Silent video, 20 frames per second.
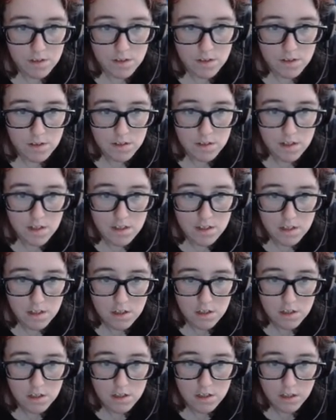So let's say it's
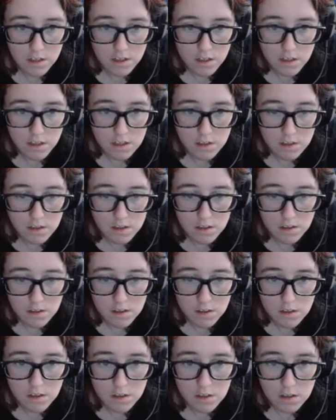190
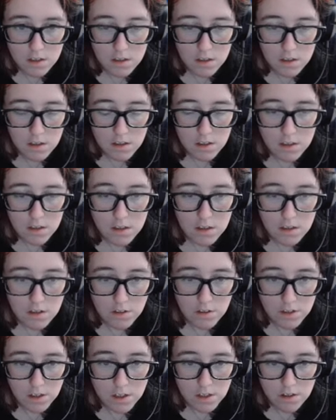
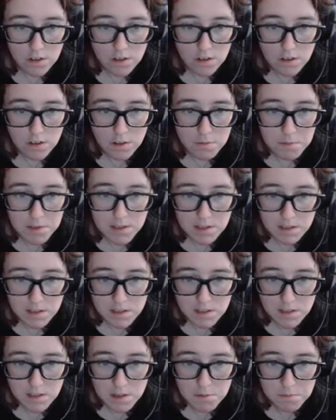altogether. That means
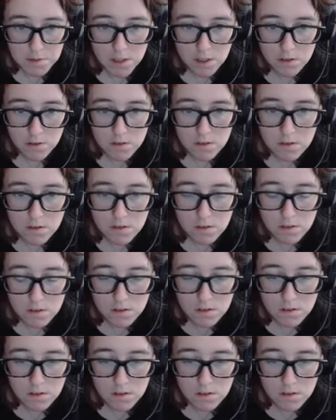this is 10 miles.